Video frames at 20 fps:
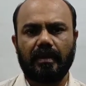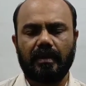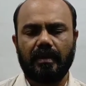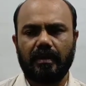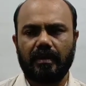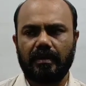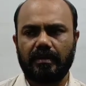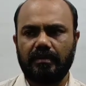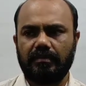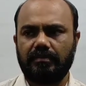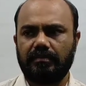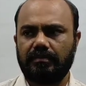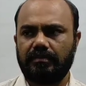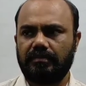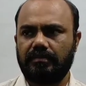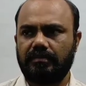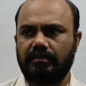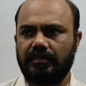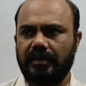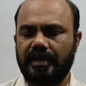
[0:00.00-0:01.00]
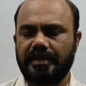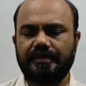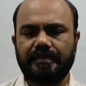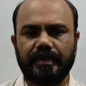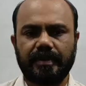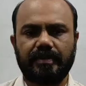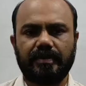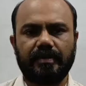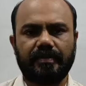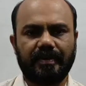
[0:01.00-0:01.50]
In
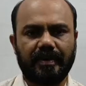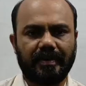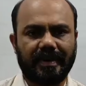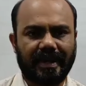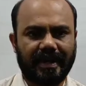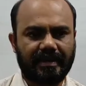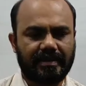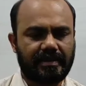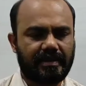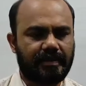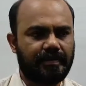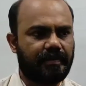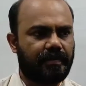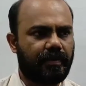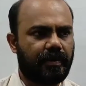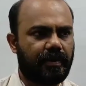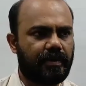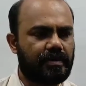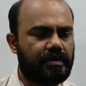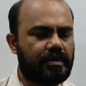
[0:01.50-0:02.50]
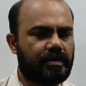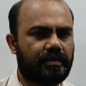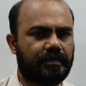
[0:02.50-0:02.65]
respect of your exam point,